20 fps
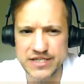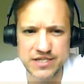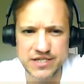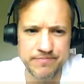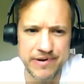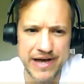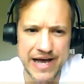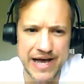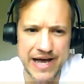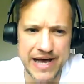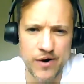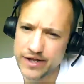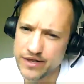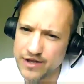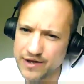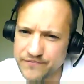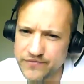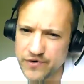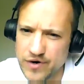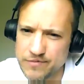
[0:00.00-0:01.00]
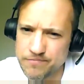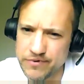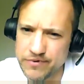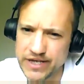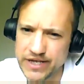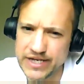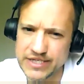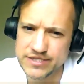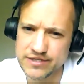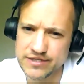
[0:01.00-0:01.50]
that to power. And I'm very
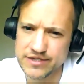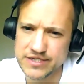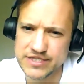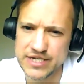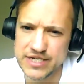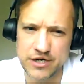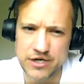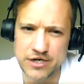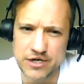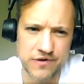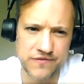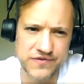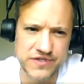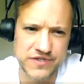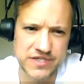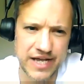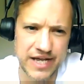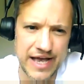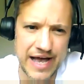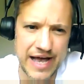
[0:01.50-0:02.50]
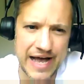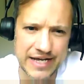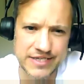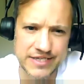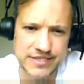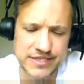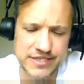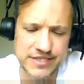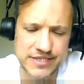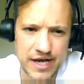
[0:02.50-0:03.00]
pleased that the Secretary of State
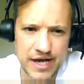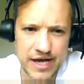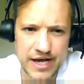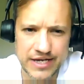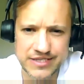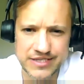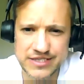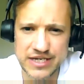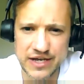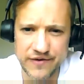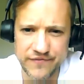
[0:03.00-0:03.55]
has